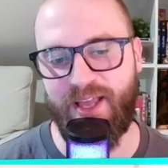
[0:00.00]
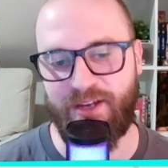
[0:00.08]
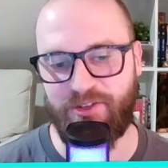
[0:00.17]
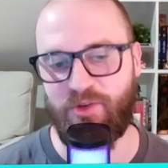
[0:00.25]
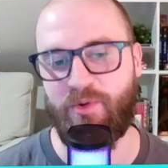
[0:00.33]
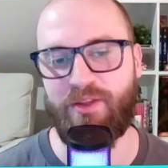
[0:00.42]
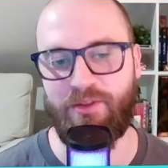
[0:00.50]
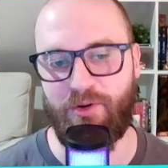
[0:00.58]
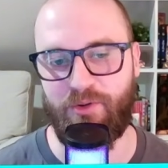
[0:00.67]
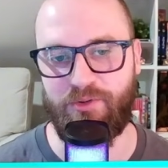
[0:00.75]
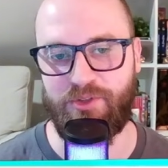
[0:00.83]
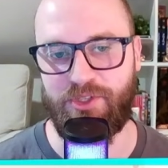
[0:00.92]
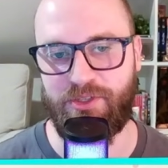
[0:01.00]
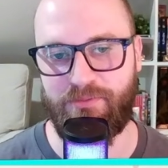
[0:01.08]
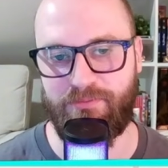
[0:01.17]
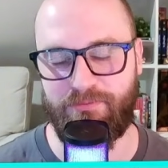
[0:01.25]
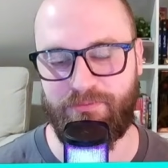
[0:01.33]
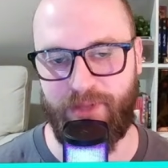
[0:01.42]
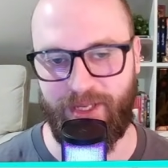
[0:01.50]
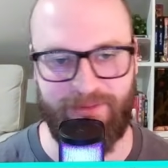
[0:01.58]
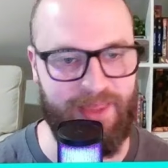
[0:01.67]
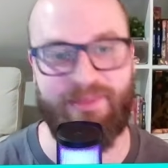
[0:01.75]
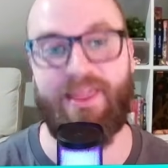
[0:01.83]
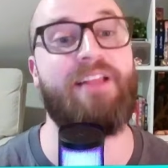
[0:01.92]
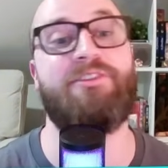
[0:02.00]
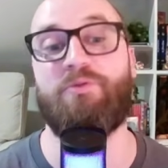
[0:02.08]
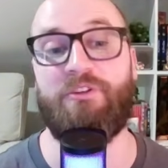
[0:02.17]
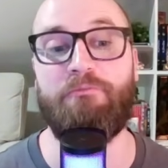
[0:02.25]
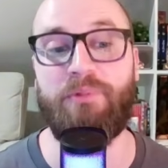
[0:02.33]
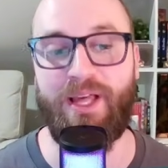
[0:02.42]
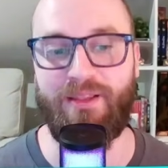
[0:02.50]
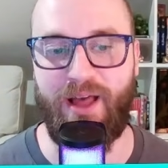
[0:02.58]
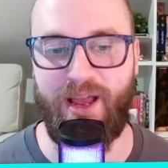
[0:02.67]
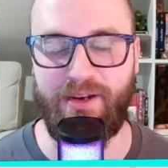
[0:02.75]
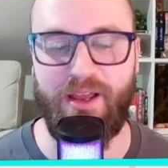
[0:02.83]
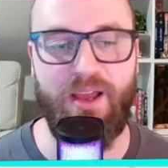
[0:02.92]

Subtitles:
at doing those, like that sort of play line.